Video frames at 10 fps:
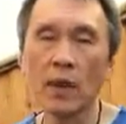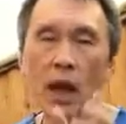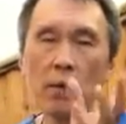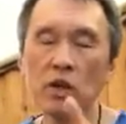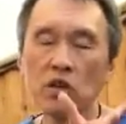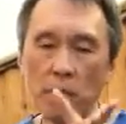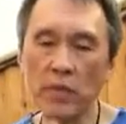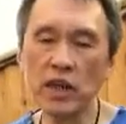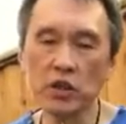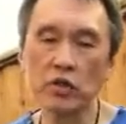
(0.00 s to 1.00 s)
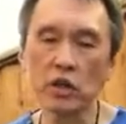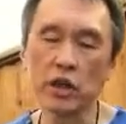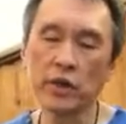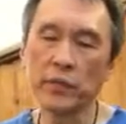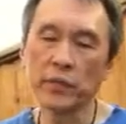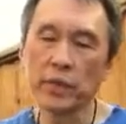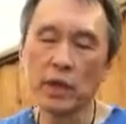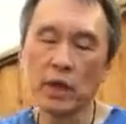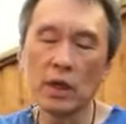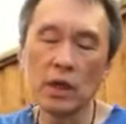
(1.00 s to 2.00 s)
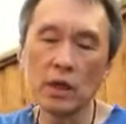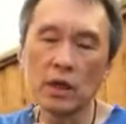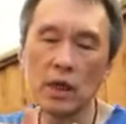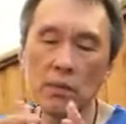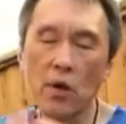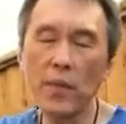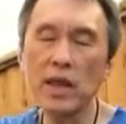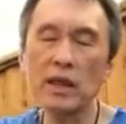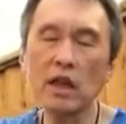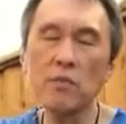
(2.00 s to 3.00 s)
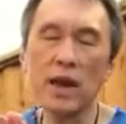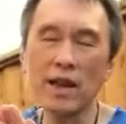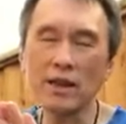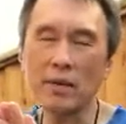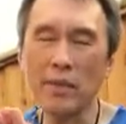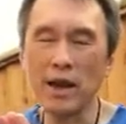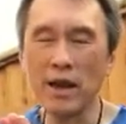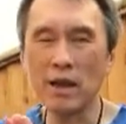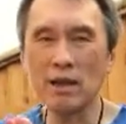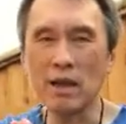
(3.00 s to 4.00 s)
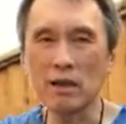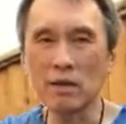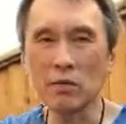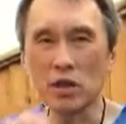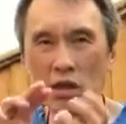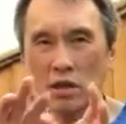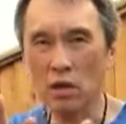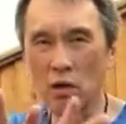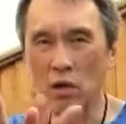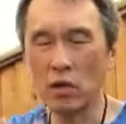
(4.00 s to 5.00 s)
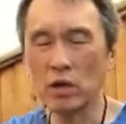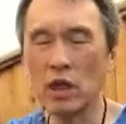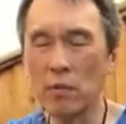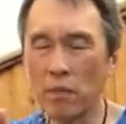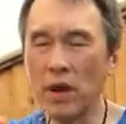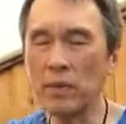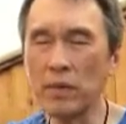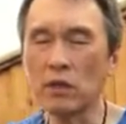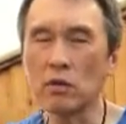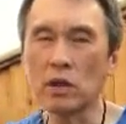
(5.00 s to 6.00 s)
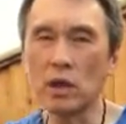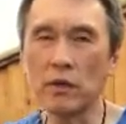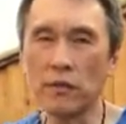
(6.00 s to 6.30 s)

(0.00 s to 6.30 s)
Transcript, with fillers: I want to make sure the momentum and the mechanics, which is according mapped into the